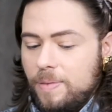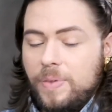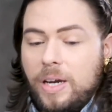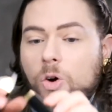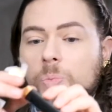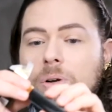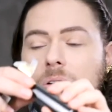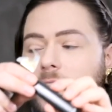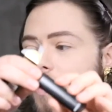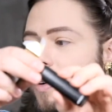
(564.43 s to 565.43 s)
There, open,
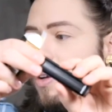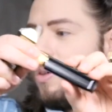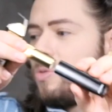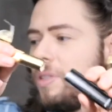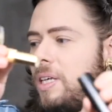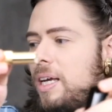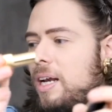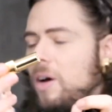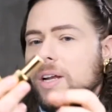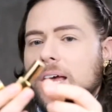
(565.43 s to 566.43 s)
close, open, close. We take it
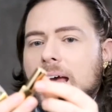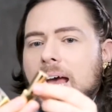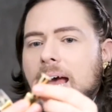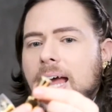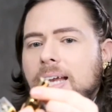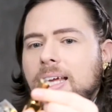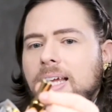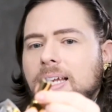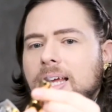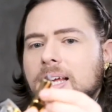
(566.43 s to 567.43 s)
out. And
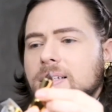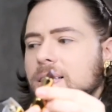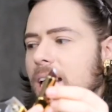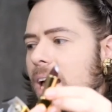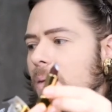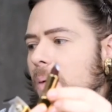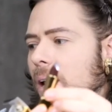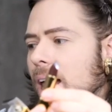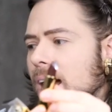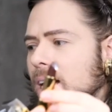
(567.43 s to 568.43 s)
it is a
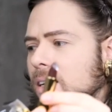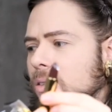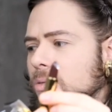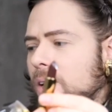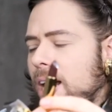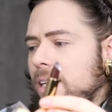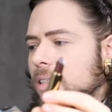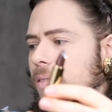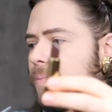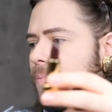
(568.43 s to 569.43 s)
black red.